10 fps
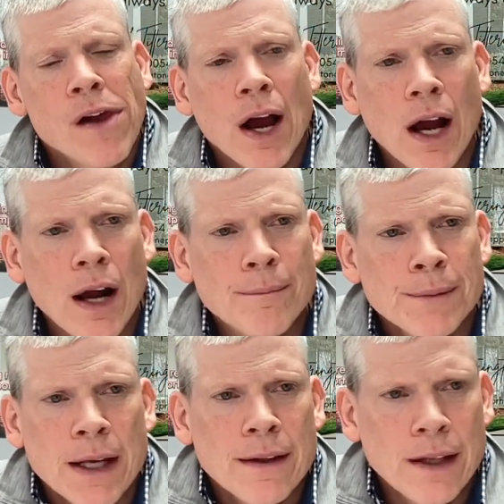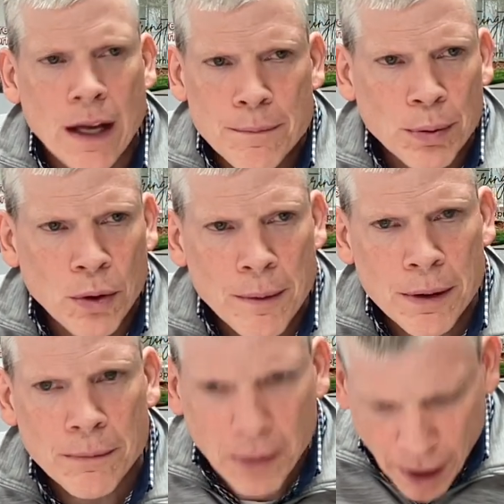Um, the
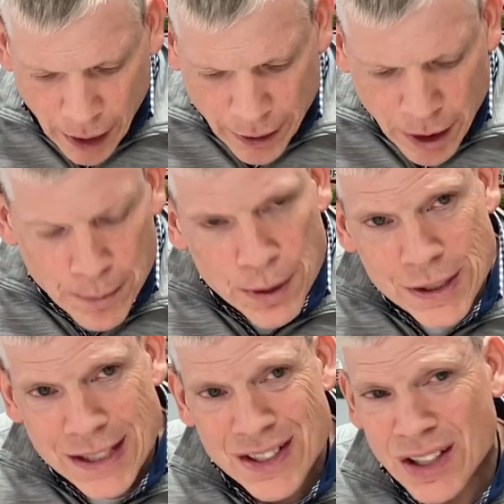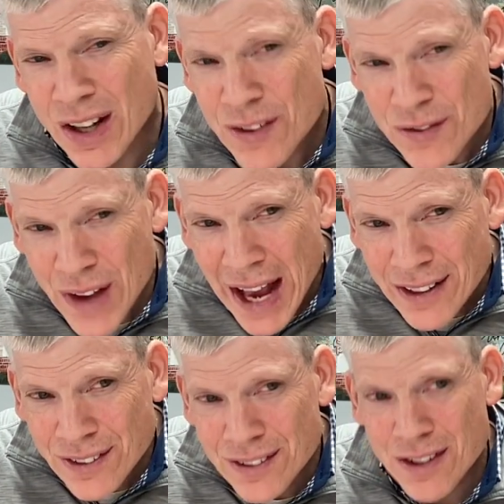unemployment uh, numbers, that's another
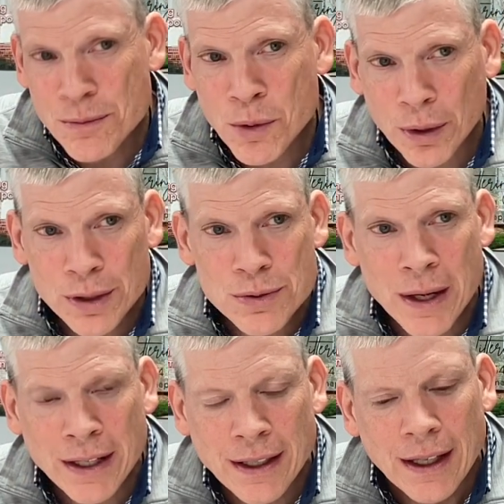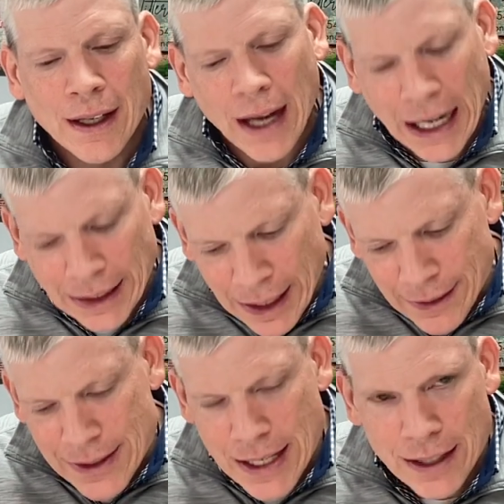factor to the mortgage rate, and then
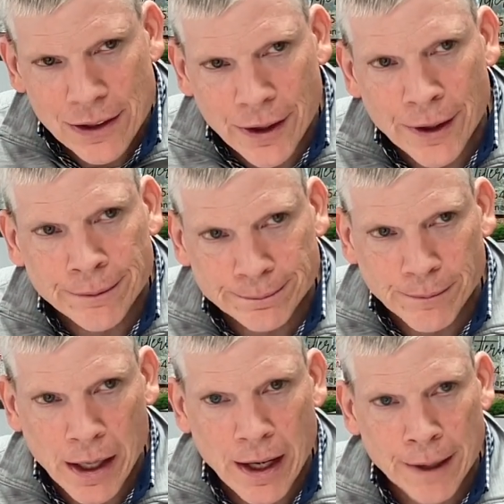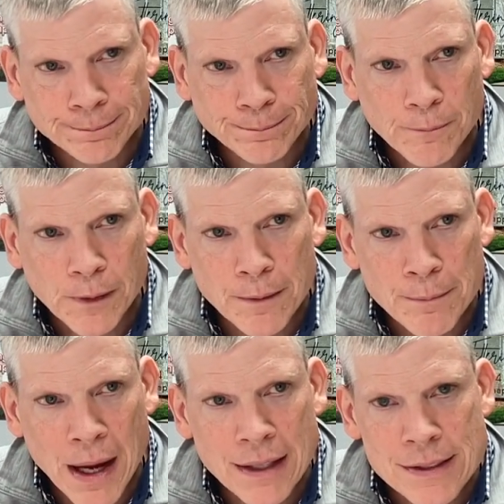the 10 year um,
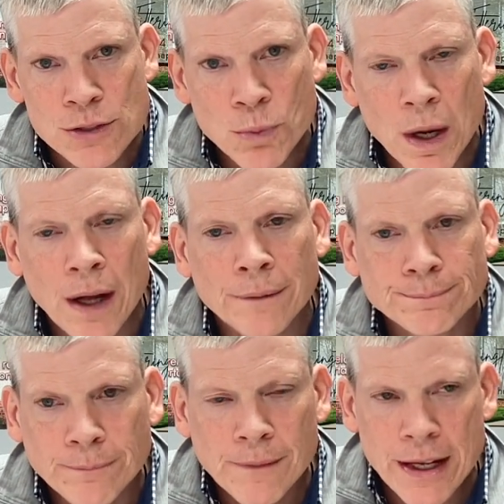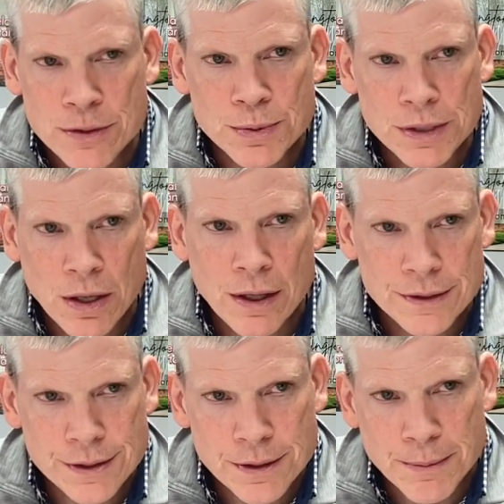bonds as well. That's what's
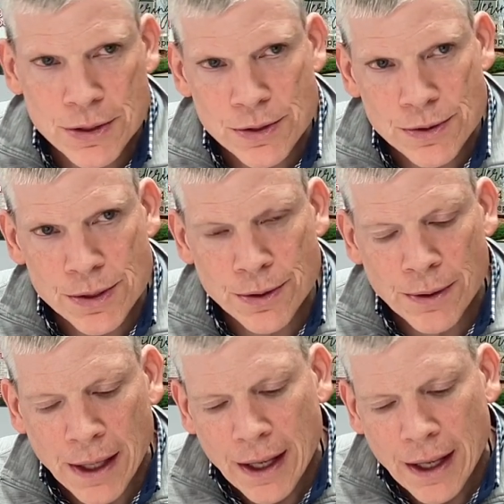causing some issues too.